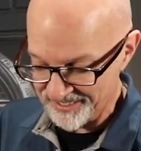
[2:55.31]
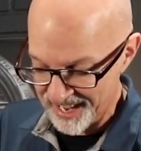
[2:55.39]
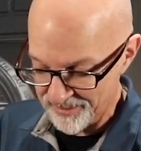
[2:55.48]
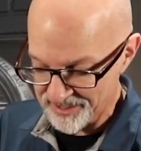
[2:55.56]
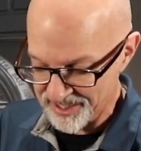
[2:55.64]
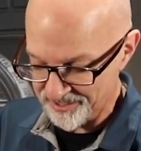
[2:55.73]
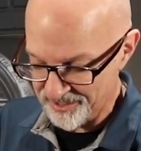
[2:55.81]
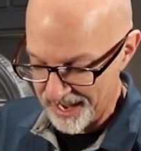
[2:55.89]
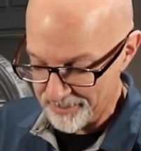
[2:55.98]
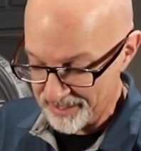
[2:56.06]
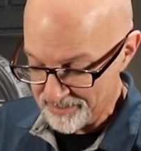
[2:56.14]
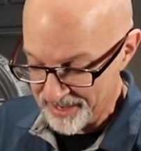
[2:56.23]
and that would tell you
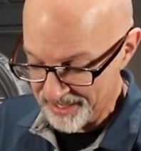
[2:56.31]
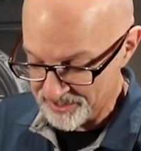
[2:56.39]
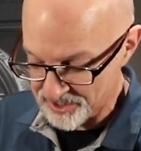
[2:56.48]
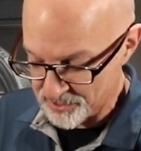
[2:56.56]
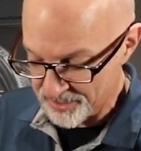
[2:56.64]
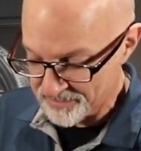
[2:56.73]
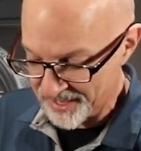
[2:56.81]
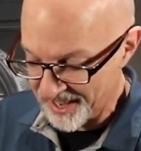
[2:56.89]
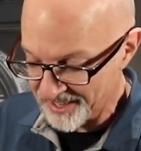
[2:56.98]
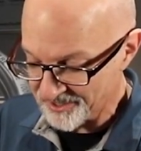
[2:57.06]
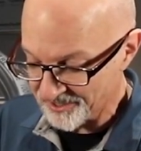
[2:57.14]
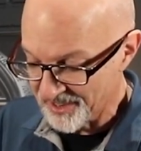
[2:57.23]
how many minutes you had been
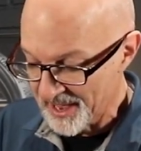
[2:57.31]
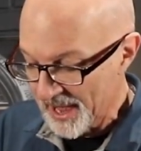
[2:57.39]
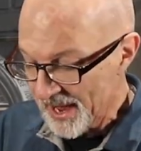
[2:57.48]
under.